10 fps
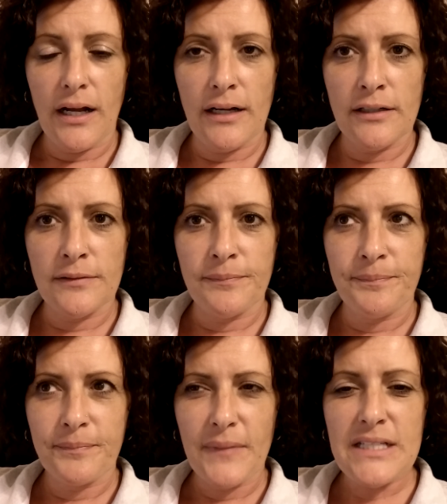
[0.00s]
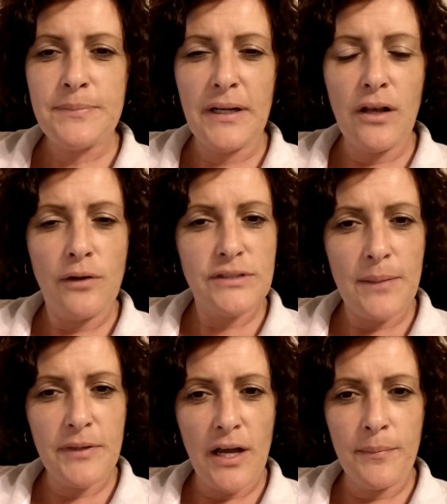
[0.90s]
It's been a long
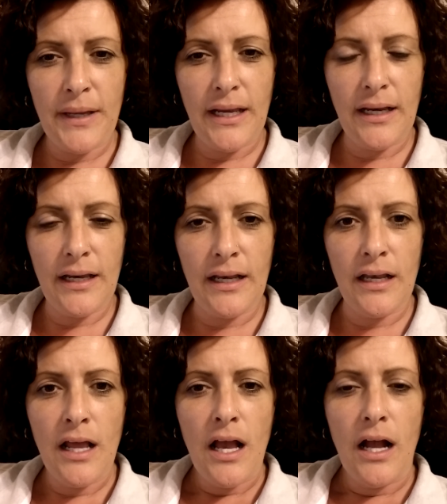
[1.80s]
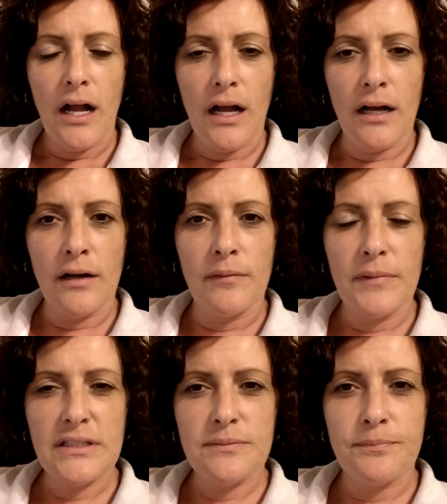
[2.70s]
time coming, and
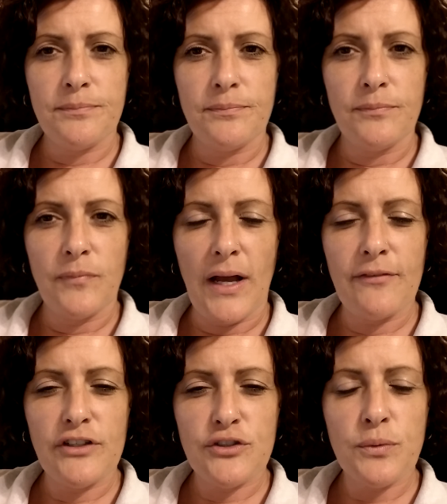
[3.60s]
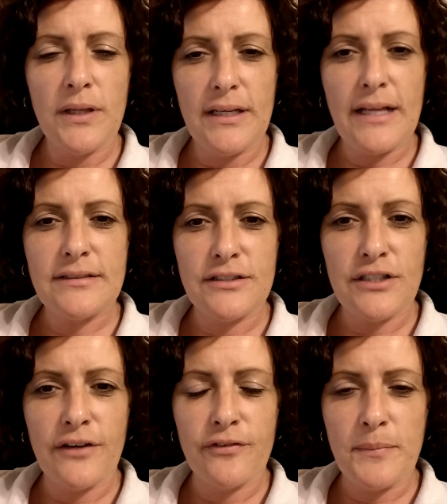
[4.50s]
it's really
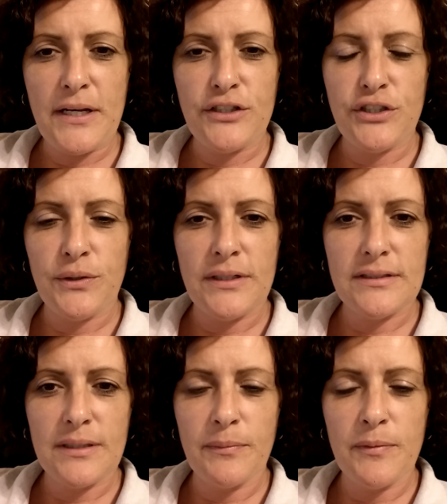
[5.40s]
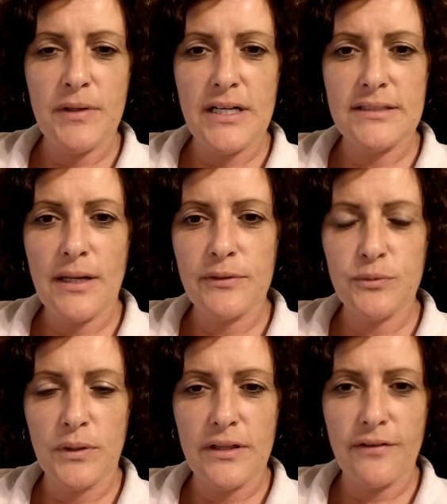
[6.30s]
necessary for me to do it simply because I
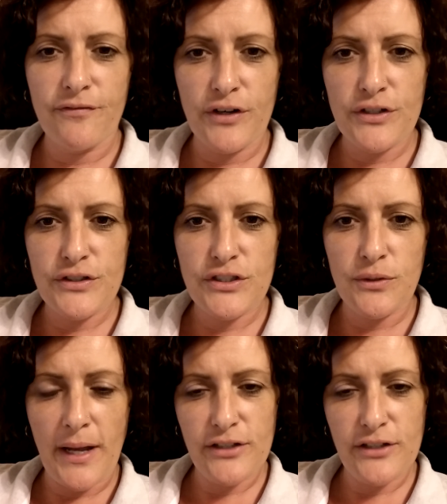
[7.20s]
was one of the first to